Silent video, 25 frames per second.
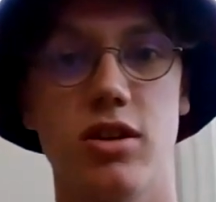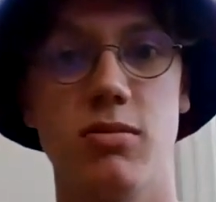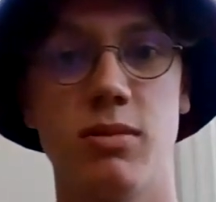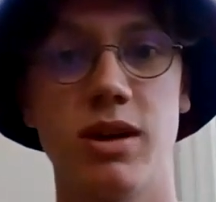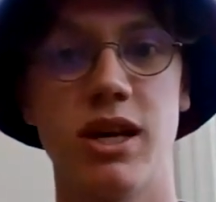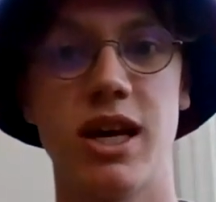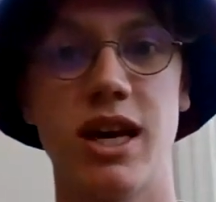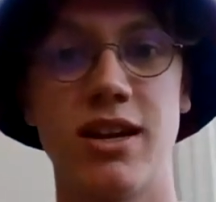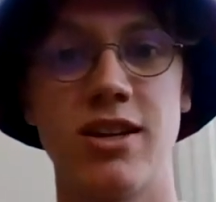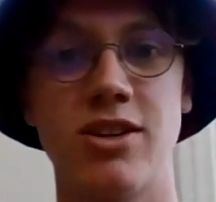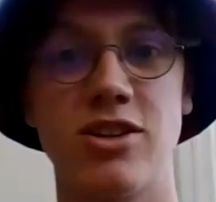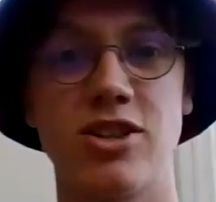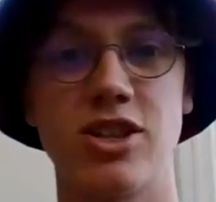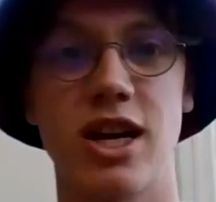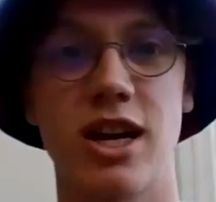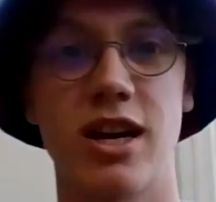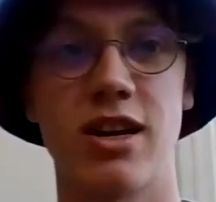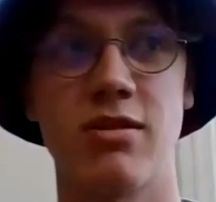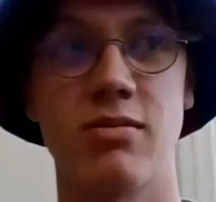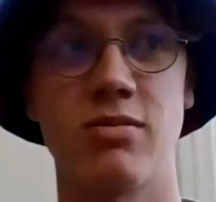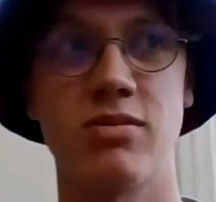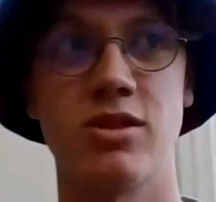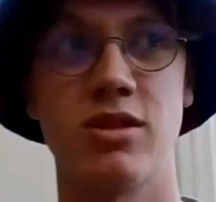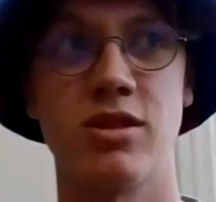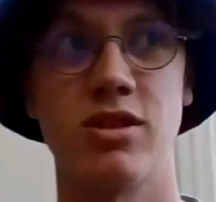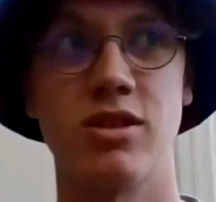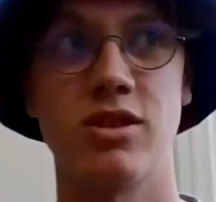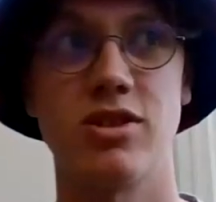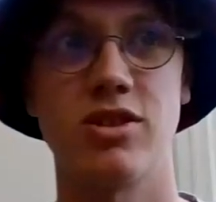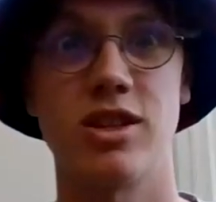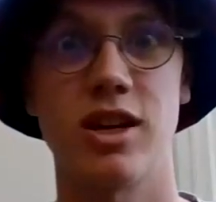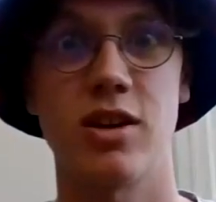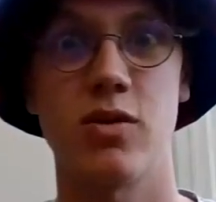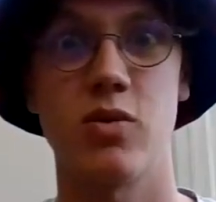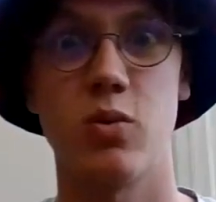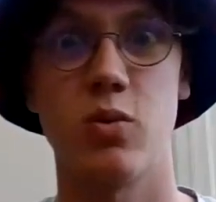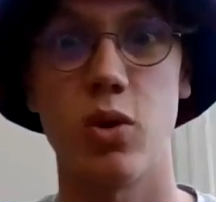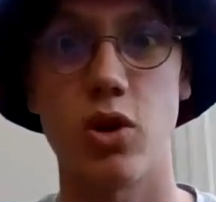McGinn and Chadams. And you
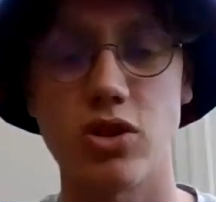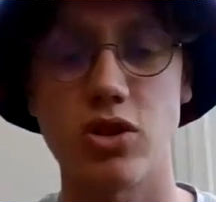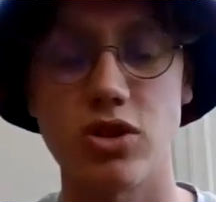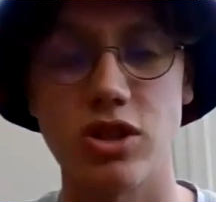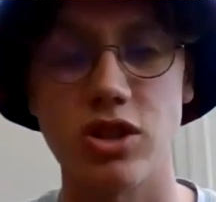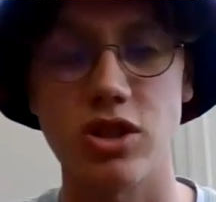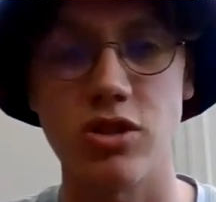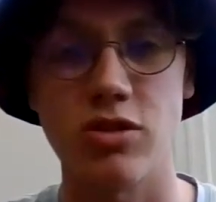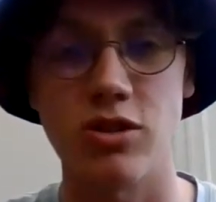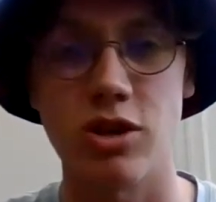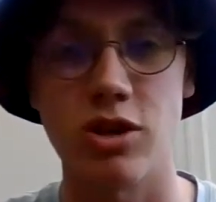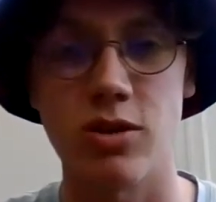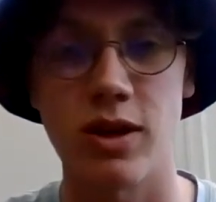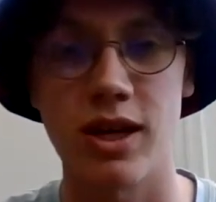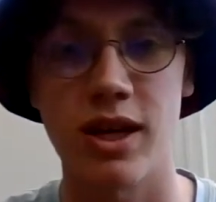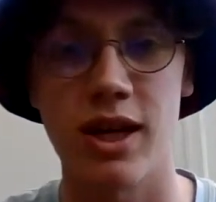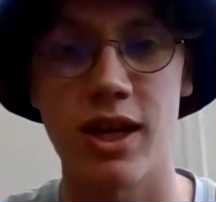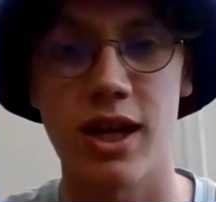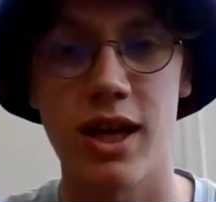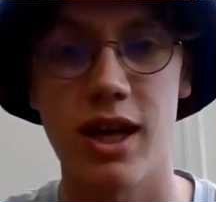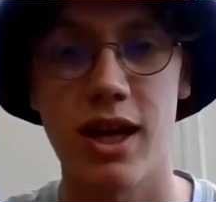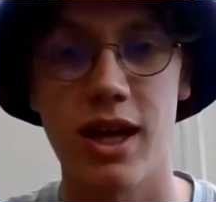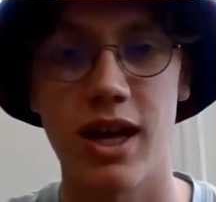just think, what are you doing?